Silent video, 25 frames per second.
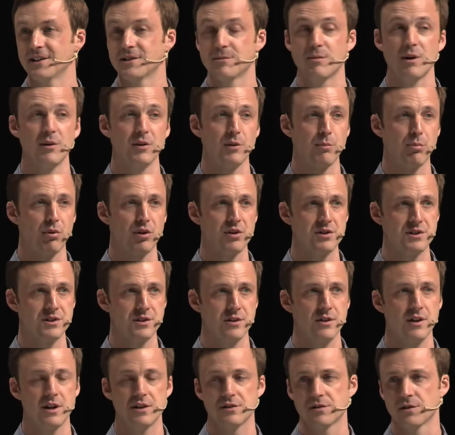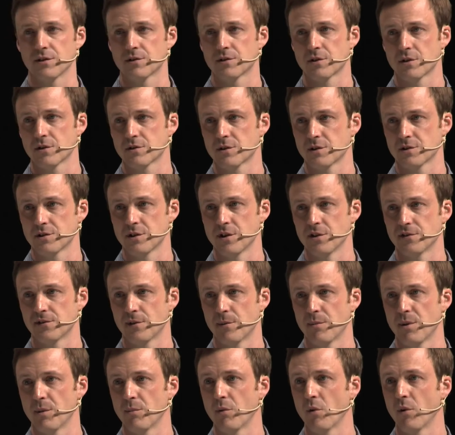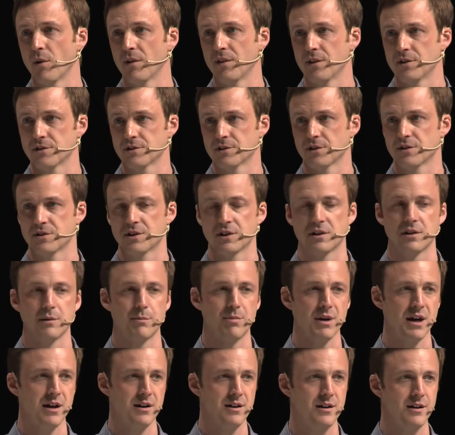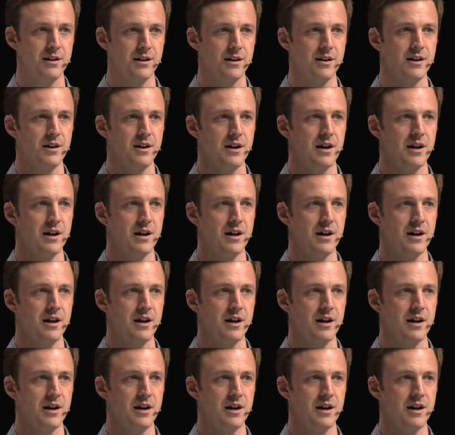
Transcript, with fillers: to be able to personalize the search results for people when they're searching depending